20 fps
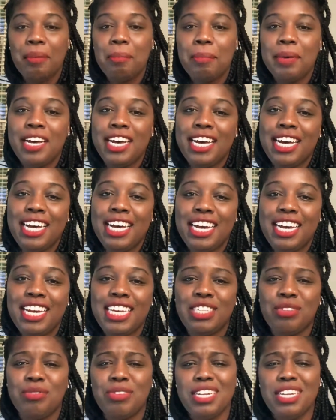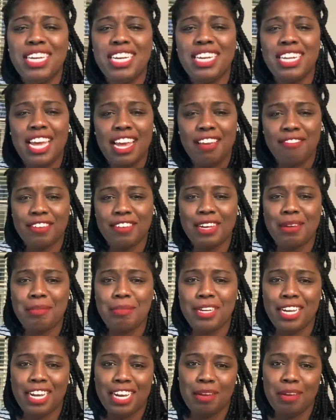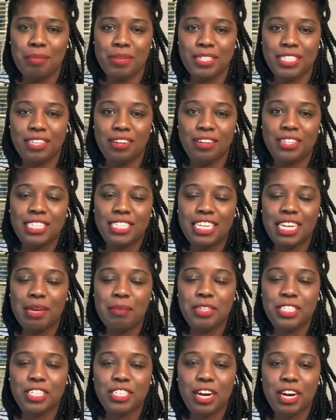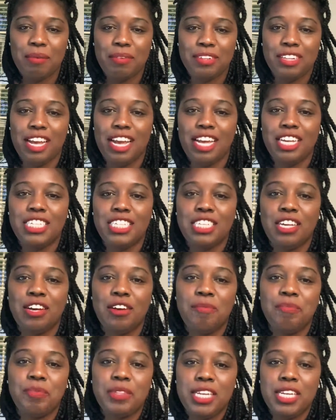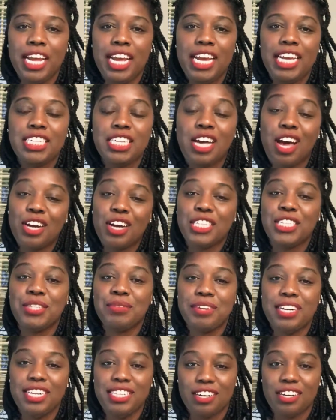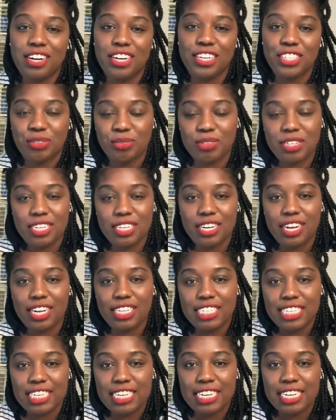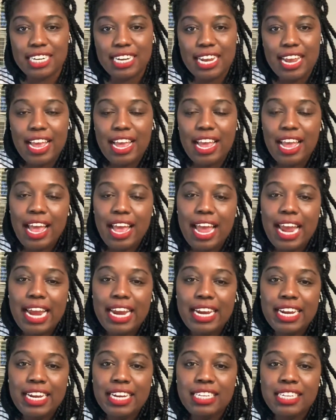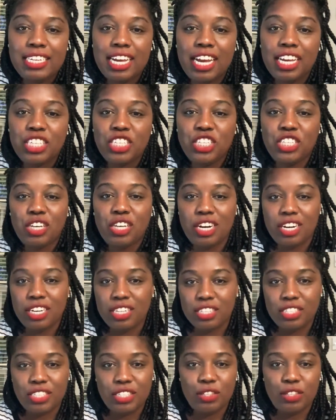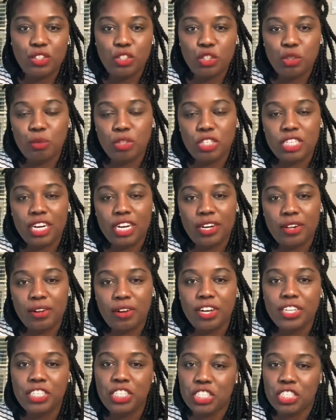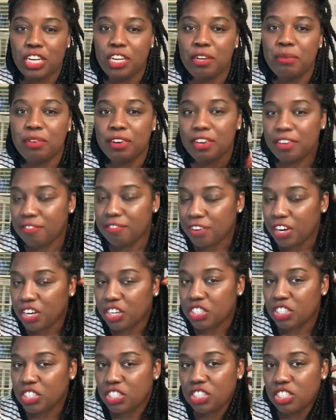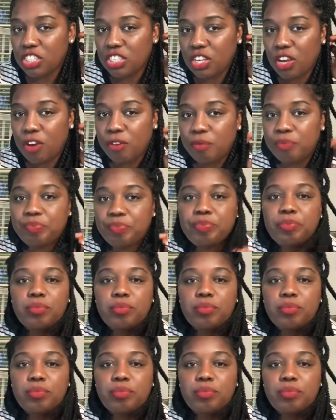But it's really a life update episode. So let me start with that. So today is August 23rd, 2019. And I started this YouTube channel on January 1st. So